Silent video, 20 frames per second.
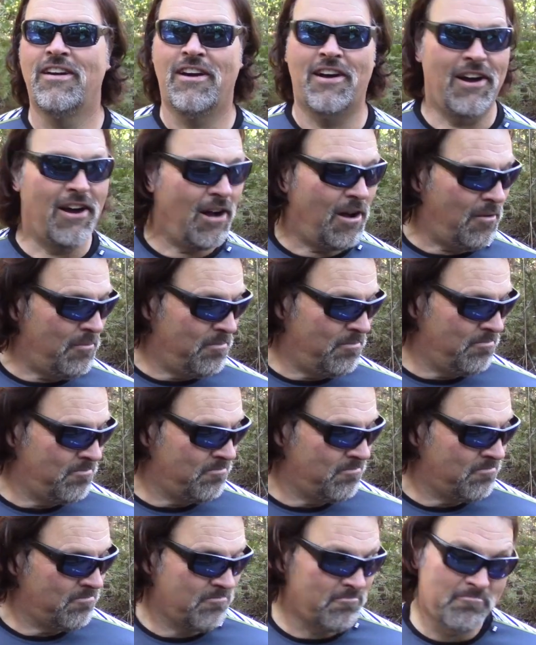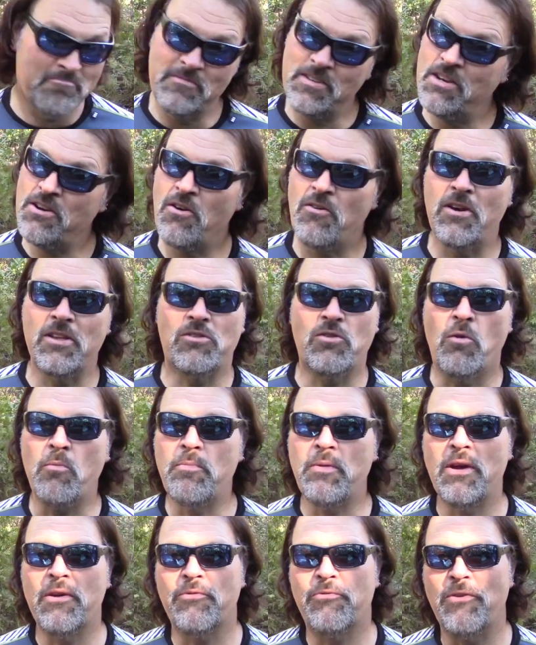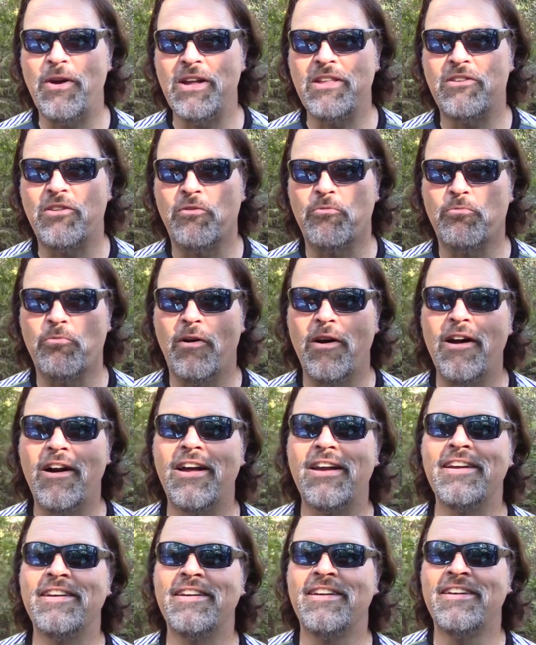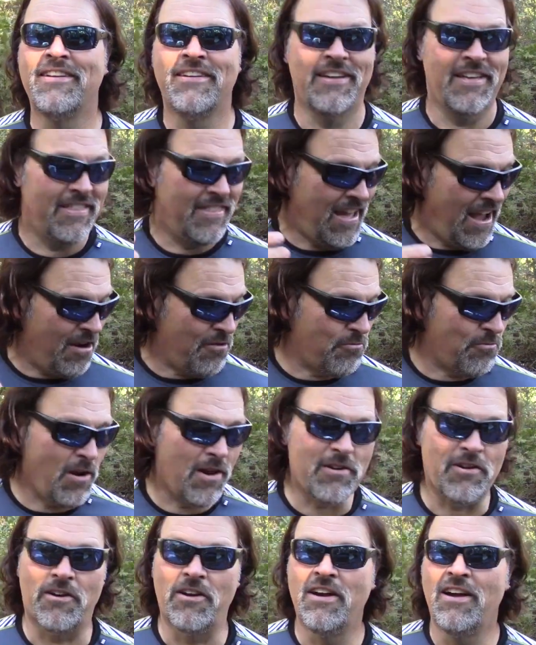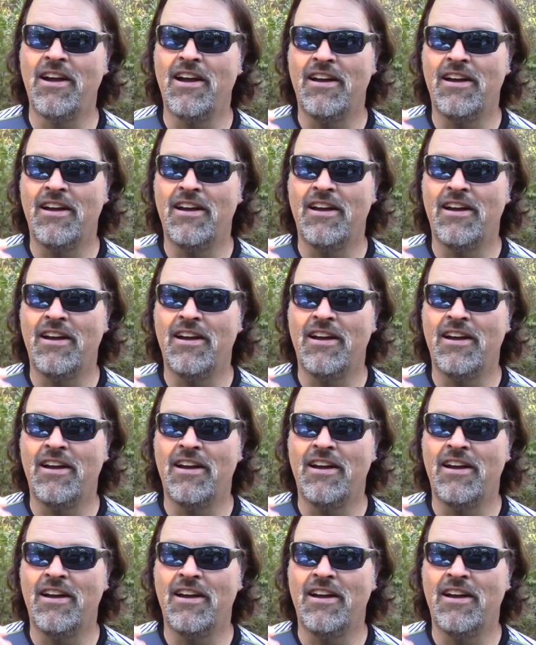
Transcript: Um, you know, and don't be afraid to run that rudder.